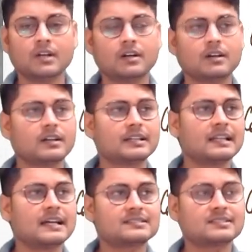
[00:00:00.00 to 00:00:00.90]
in
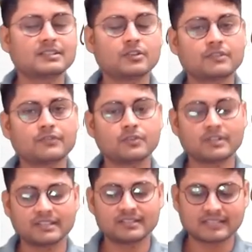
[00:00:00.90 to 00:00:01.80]
last 3 or 4
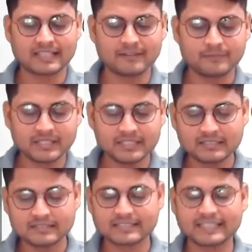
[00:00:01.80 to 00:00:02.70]
years I have
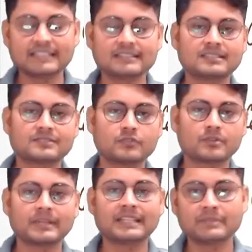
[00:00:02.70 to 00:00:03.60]
been saying this
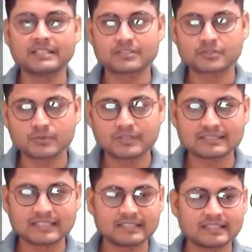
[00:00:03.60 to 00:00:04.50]
for many
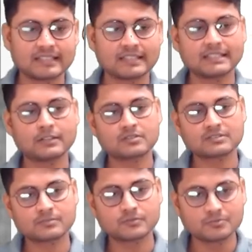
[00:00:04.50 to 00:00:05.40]
students, and they got
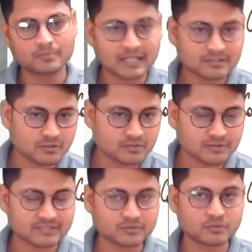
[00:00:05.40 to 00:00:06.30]
some good marks also.
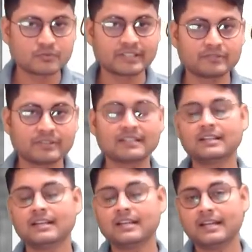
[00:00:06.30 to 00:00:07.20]
They scored very well,
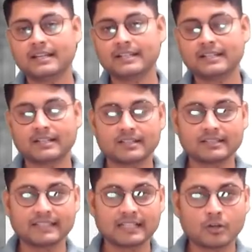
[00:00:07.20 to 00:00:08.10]
and
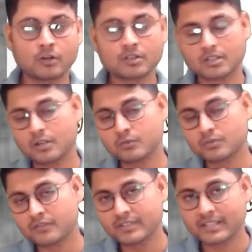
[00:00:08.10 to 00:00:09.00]
they got out
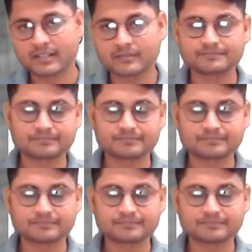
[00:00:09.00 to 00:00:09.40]
of their